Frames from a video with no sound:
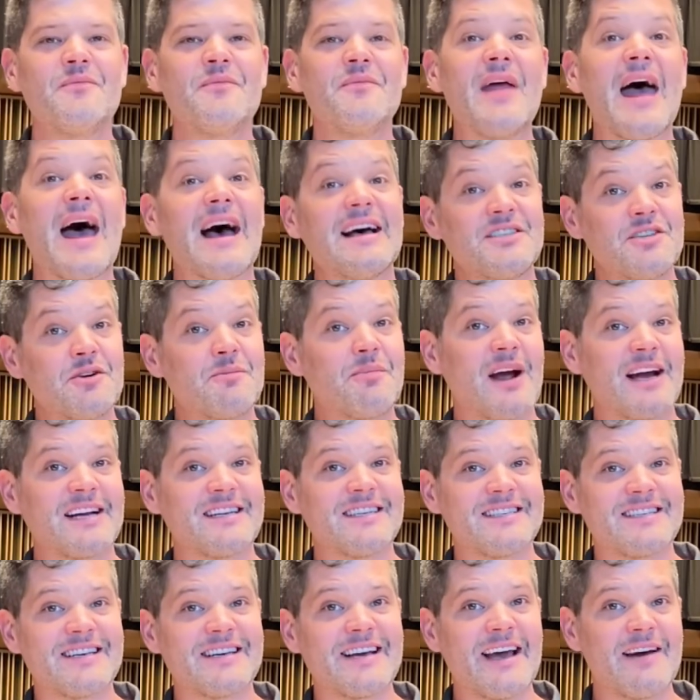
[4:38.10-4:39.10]
As you're
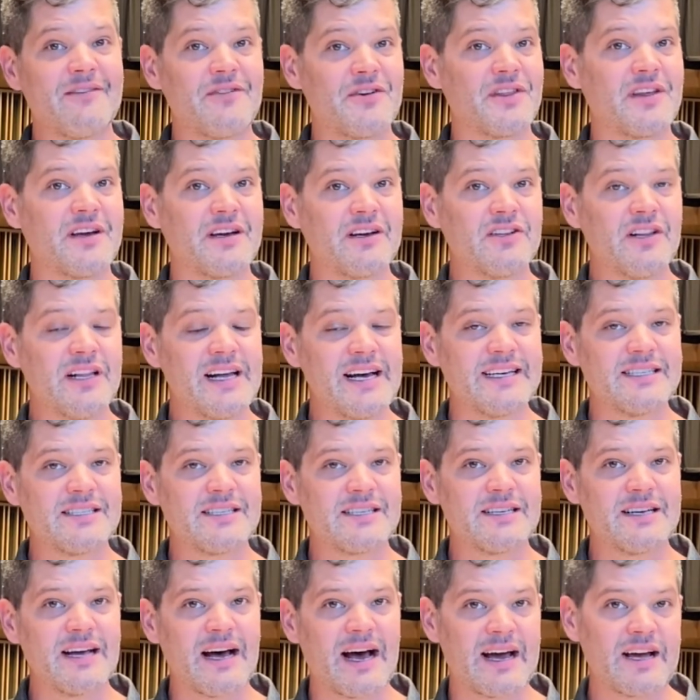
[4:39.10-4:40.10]
practicing everything glissed,
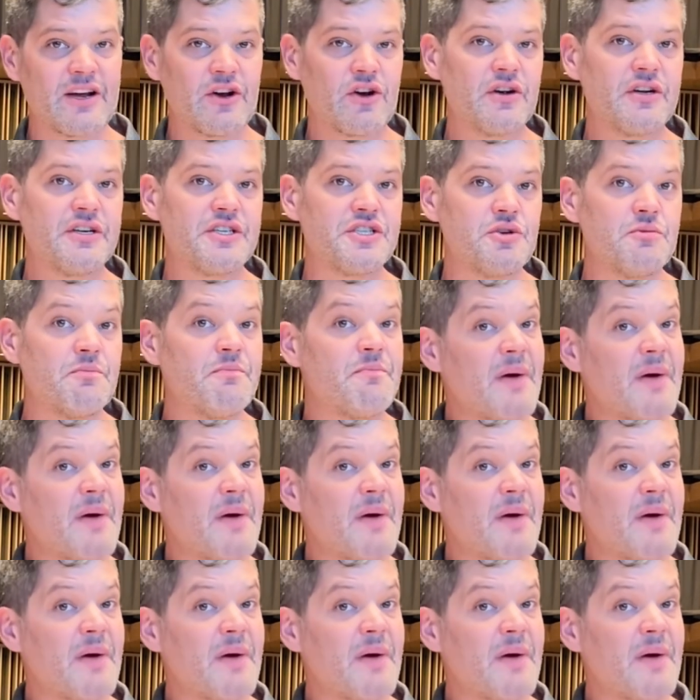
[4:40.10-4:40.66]
I encourage you